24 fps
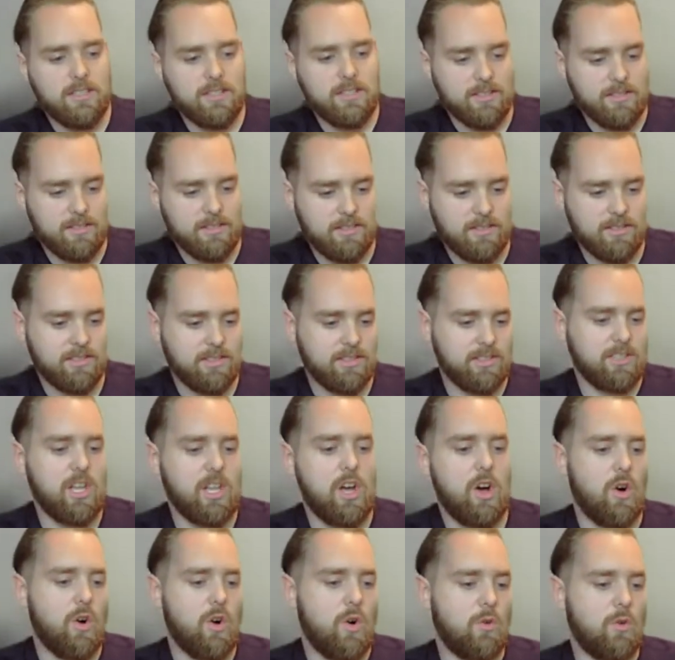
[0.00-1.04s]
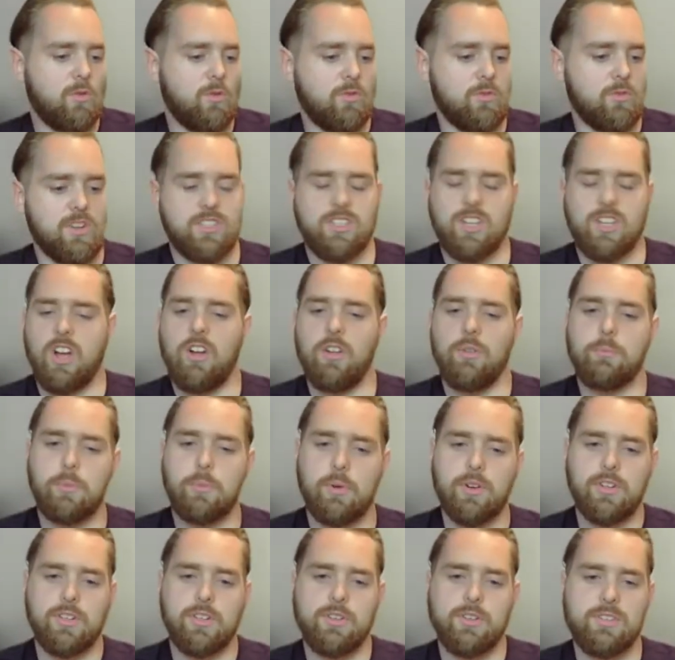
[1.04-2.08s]
low result
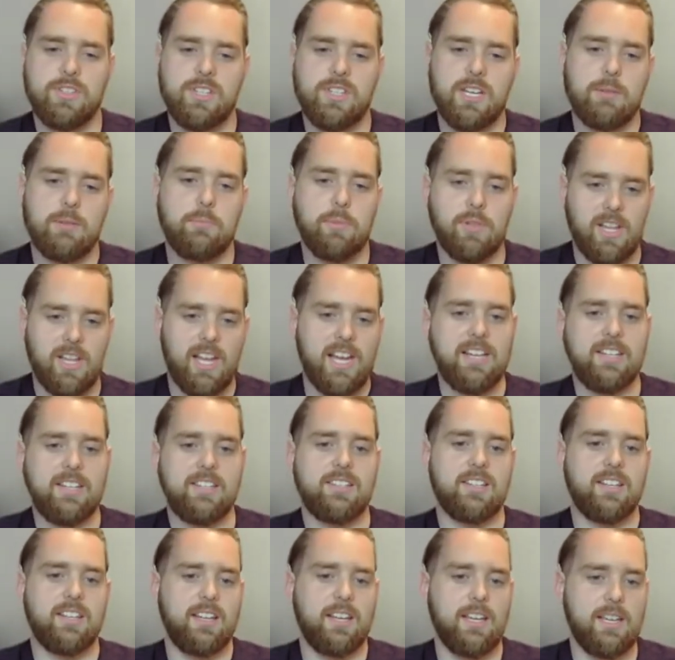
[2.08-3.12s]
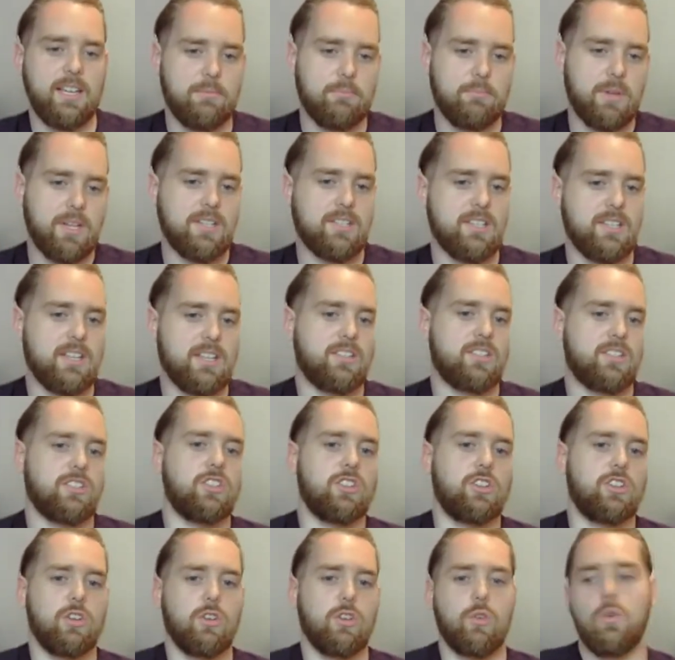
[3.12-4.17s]
producing place in business
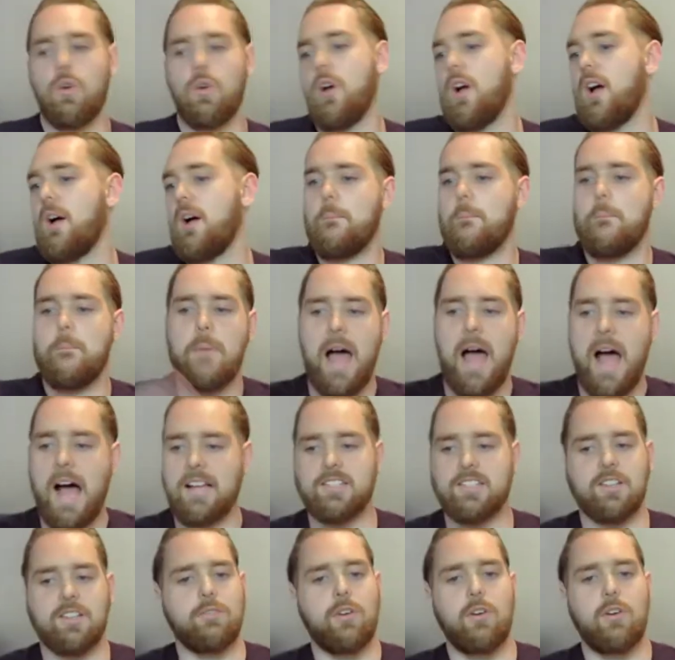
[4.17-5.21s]
to massive,